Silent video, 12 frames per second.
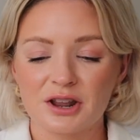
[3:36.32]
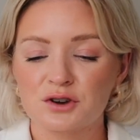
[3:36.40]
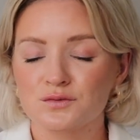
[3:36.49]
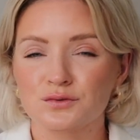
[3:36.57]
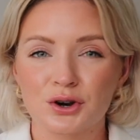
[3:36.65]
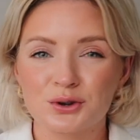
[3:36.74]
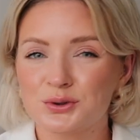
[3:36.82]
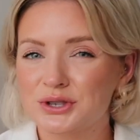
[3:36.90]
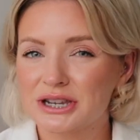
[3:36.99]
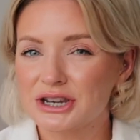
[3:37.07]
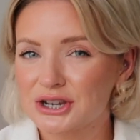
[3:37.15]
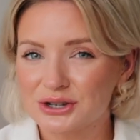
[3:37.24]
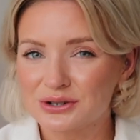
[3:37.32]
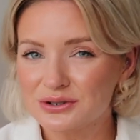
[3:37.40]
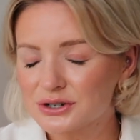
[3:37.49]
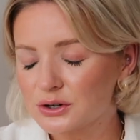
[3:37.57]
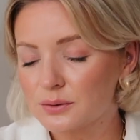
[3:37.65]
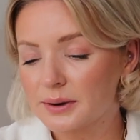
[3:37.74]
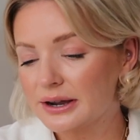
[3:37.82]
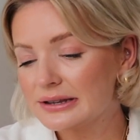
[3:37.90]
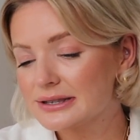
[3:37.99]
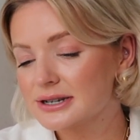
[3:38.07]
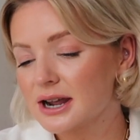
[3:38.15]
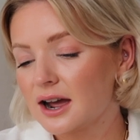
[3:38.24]
rosy nude
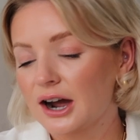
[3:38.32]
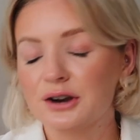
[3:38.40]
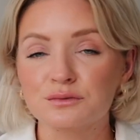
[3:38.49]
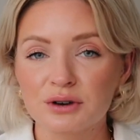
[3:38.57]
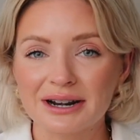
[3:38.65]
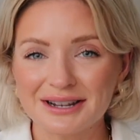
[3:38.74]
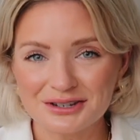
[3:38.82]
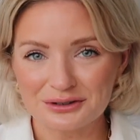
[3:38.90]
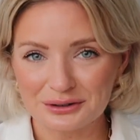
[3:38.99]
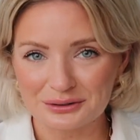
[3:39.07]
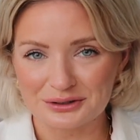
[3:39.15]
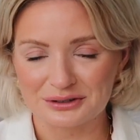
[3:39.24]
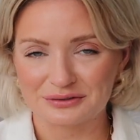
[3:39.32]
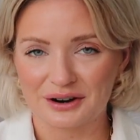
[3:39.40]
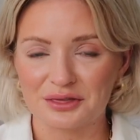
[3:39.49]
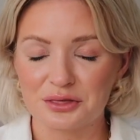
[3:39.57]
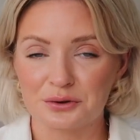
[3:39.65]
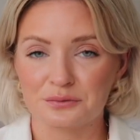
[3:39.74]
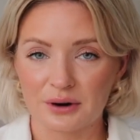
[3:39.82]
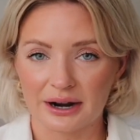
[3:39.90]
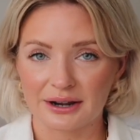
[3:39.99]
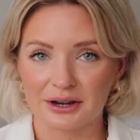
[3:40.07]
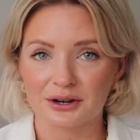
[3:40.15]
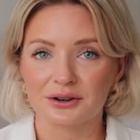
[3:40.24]
almost. I really struggled to find the
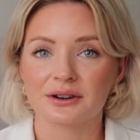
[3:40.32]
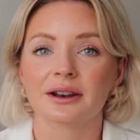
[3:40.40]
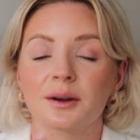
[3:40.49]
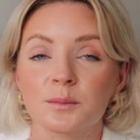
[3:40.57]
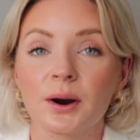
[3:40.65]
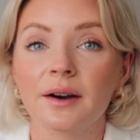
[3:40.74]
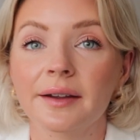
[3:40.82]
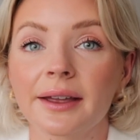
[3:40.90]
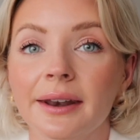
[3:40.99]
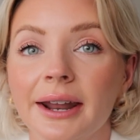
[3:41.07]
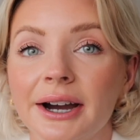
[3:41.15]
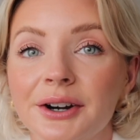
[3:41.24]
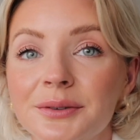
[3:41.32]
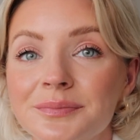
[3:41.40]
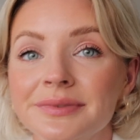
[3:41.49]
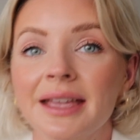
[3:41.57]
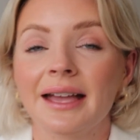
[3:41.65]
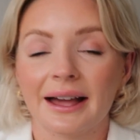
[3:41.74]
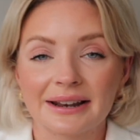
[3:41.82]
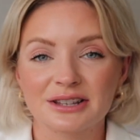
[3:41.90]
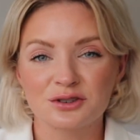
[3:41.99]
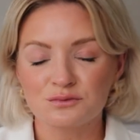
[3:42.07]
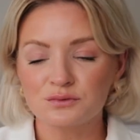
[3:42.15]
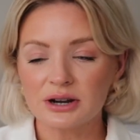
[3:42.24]
right nude, and I'm wearing it now, and
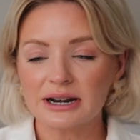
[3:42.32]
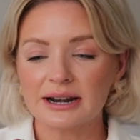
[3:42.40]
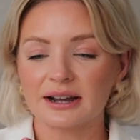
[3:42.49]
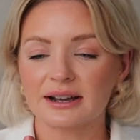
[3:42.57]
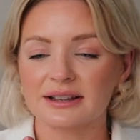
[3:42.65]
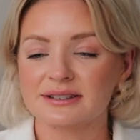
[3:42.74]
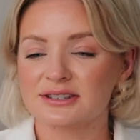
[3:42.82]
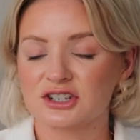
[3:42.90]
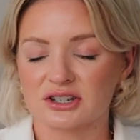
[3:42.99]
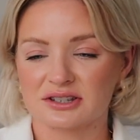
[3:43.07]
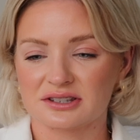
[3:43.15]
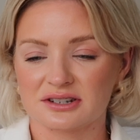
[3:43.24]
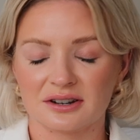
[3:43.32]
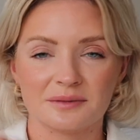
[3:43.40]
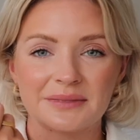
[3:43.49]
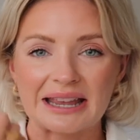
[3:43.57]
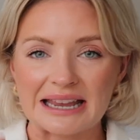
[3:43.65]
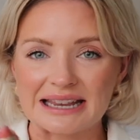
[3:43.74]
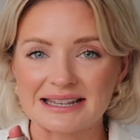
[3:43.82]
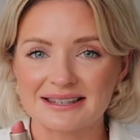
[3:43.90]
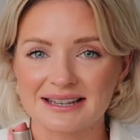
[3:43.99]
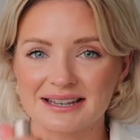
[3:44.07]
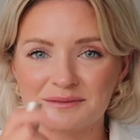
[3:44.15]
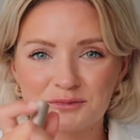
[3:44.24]
it's a really nice, just
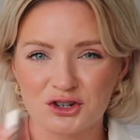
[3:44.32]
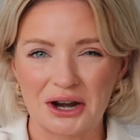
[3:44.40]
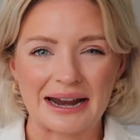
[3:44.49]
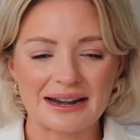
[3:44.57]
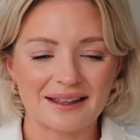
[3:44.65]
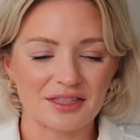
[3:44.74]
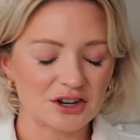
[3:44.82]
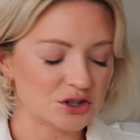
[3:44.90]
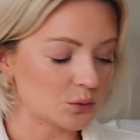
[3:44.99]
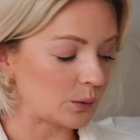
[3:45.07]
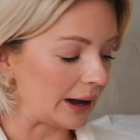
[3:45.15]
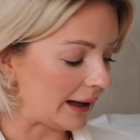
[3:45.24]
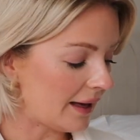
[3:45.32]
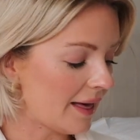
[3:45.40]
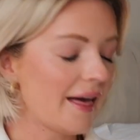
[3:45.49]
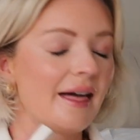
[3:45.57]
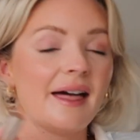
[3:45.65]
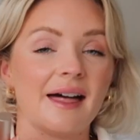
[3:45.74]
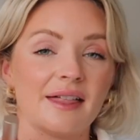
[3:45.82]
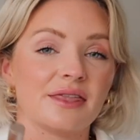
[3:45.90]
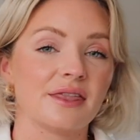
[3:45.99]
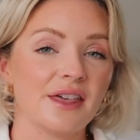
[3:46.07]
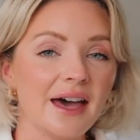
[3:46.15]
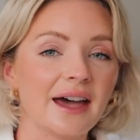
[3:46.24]
easy shade I think to wear.
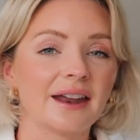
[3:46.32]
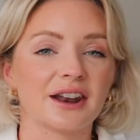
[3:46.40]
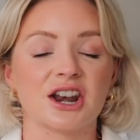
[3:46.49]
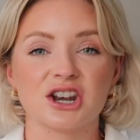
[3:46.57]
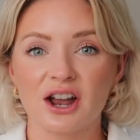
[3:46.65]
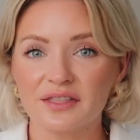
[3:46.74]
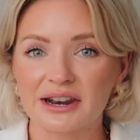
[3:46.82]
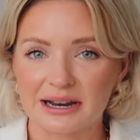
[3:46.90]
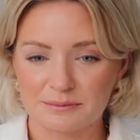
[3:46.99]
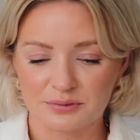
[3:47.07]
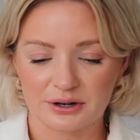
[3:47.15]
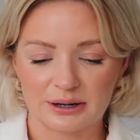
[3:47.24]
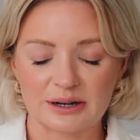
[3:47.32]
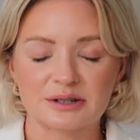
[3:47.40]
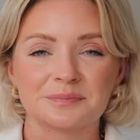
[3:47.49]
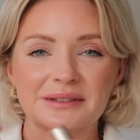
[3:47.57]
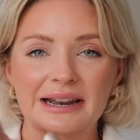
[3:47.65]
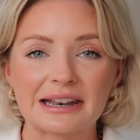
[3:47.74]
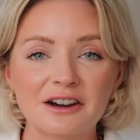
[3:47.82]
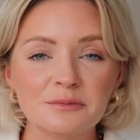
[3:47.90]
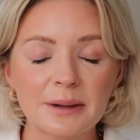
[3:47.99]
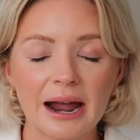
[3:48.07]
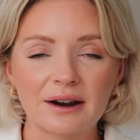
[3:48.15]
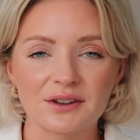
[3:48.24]
And then another lip product, I love
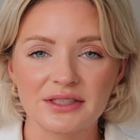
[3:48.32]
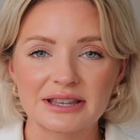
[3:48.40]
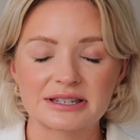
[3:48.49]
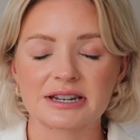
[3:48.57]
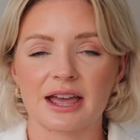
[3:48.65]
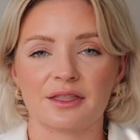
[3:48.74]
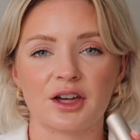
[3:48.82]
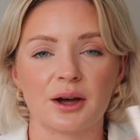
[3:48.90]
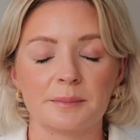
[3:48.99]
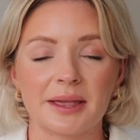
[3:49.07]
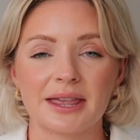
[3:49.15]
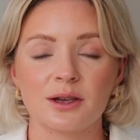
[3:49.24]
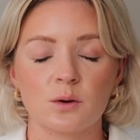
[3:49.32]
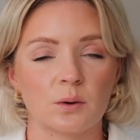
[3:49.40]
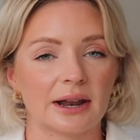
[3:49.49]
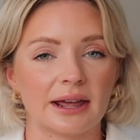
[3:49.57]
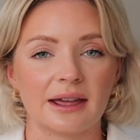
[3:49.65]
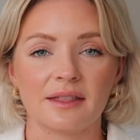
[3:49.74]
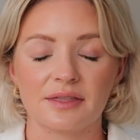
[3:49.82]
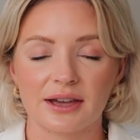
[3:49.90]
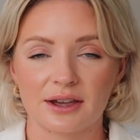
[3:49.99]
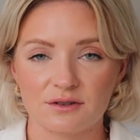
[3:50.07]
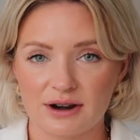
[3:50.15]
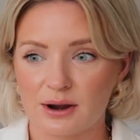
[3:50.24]
pairing these together, but equally
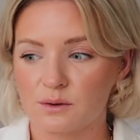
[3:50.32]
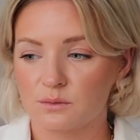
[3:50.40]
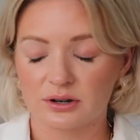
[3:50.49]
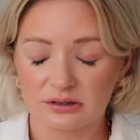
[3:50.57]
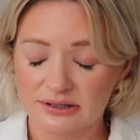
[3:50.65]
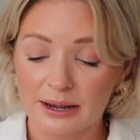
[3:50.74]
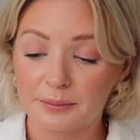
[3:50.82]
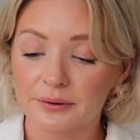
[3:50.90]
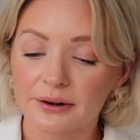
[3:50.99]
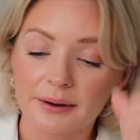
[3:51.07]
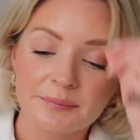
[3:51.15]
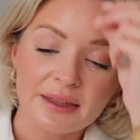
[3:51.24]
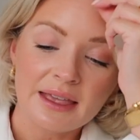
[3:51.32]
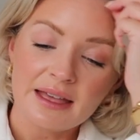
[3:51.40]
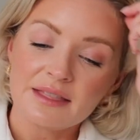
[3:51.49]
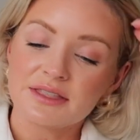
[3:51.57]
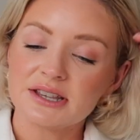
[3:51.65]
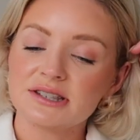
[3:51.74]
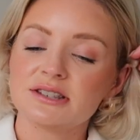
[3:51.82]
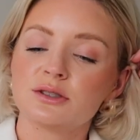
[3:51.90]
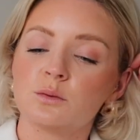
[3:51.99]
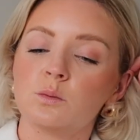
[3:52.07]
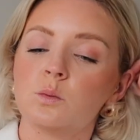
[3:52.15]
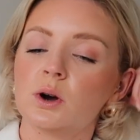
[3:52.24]
they're great separate. This is
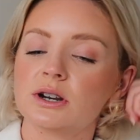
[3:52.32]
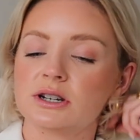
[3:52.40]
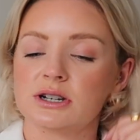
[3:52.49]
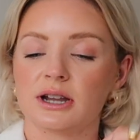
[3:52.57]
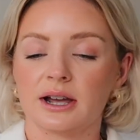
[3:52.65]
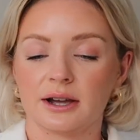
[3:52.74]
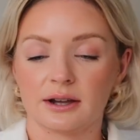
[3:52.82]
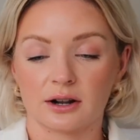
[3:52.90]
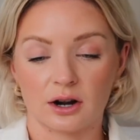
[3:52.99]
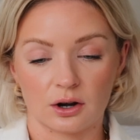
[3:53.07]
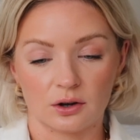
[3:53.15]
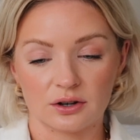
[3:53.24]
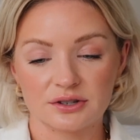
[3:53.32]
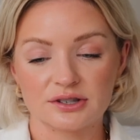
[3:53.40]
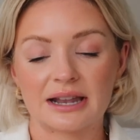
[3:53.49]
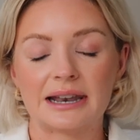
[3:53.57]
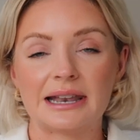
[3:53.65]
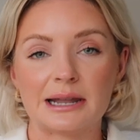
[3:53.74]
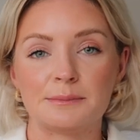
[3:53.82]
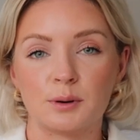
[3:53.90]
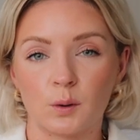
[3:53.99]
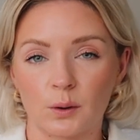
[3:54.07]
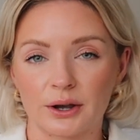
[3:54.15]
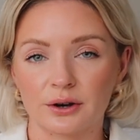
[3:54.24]
the Wonder Gloss Lip
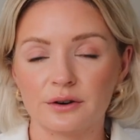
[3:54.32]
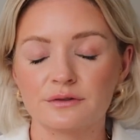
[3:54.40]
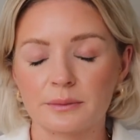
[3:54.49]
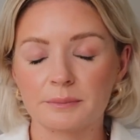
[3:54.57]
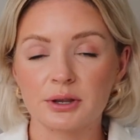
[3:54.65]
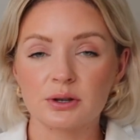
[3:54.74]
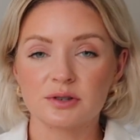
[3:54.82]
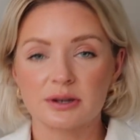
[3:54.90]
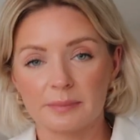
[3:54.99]
Oil from Beauty